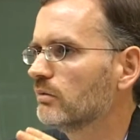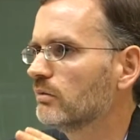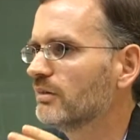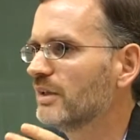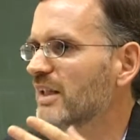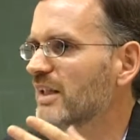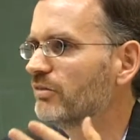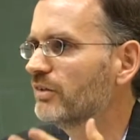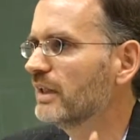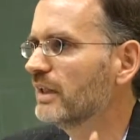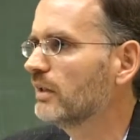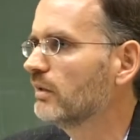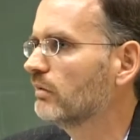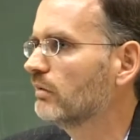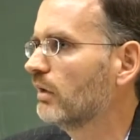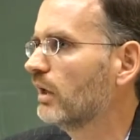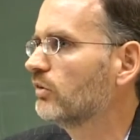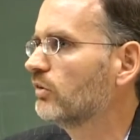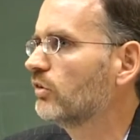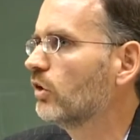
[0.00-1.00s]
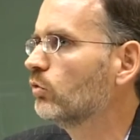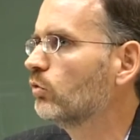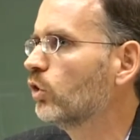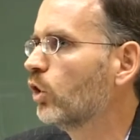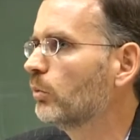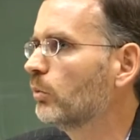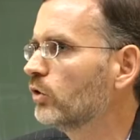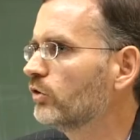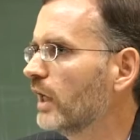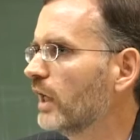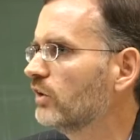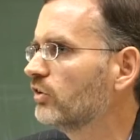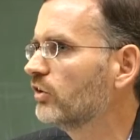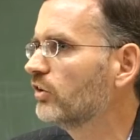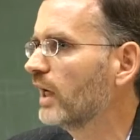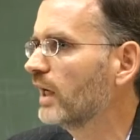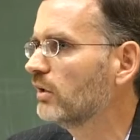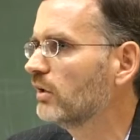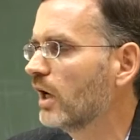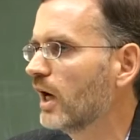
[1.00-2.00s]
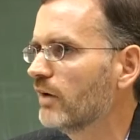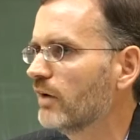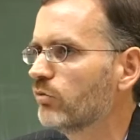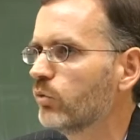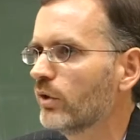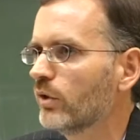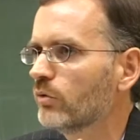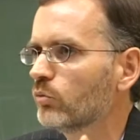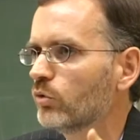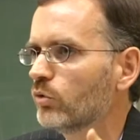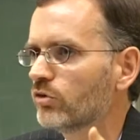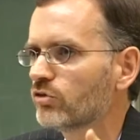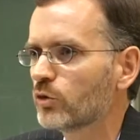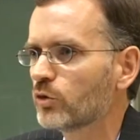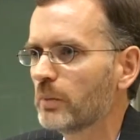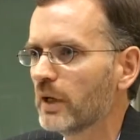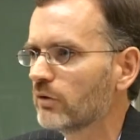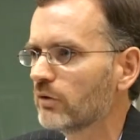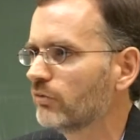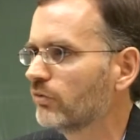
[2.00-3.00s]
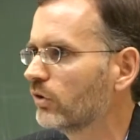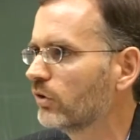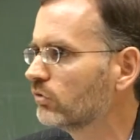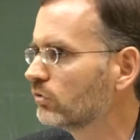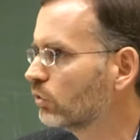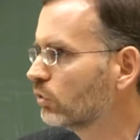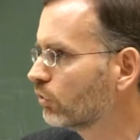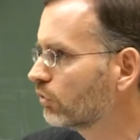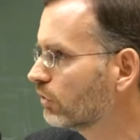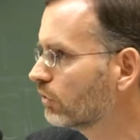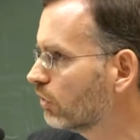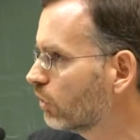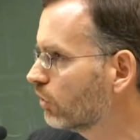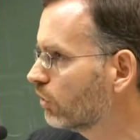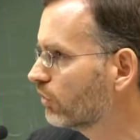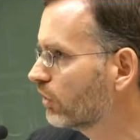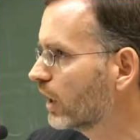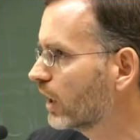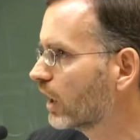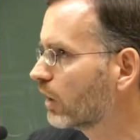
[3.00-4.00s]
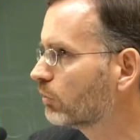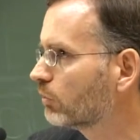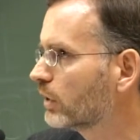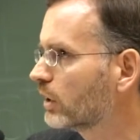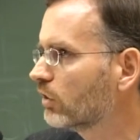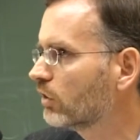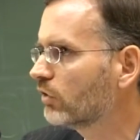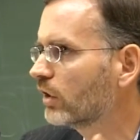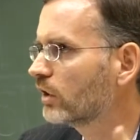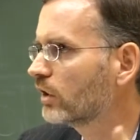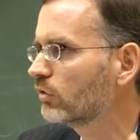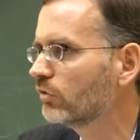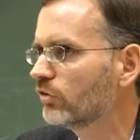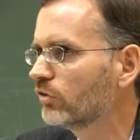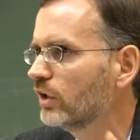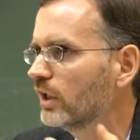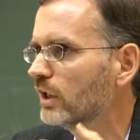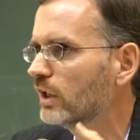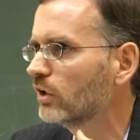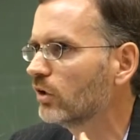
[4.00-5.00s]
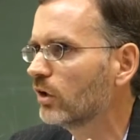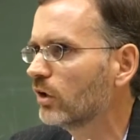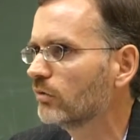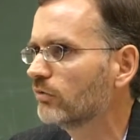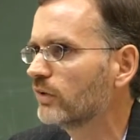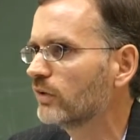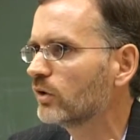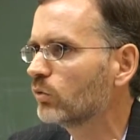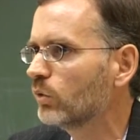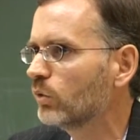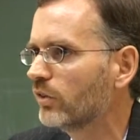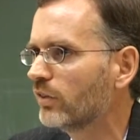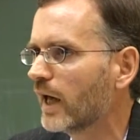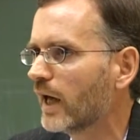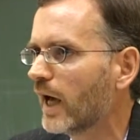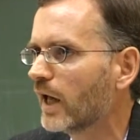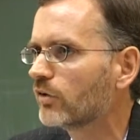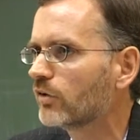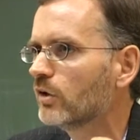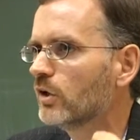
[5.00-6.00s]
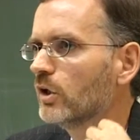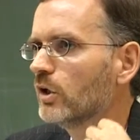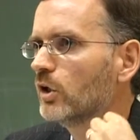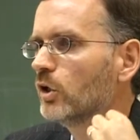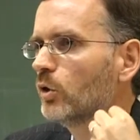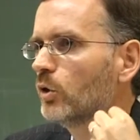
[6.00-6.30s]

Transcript: living a normal day-to-day life with respect for the rules and laws here, because I don't see any conflict with that.